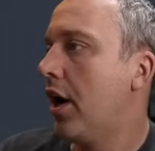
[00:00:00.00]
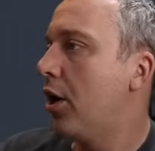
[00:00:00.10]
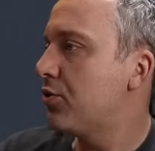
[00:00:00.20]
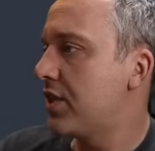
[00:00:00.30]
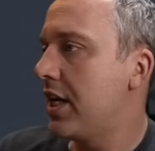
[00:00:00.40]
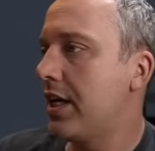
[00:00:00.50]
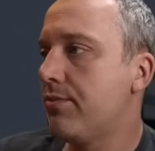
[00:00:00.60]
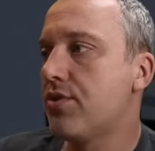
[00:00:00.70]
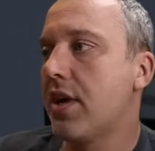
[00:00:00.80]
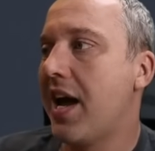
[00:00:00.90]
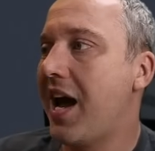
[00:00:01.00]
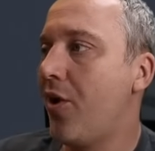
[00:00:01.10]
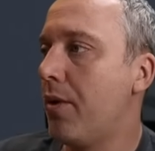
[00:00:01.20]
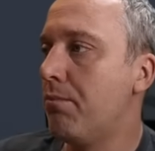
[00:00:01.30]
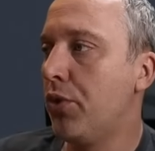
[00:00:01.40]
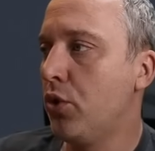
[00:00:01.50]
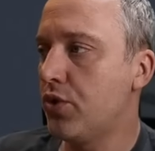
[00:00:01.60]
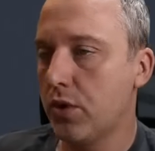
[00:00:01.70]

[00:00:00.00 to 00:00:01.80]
Host names, how it boots.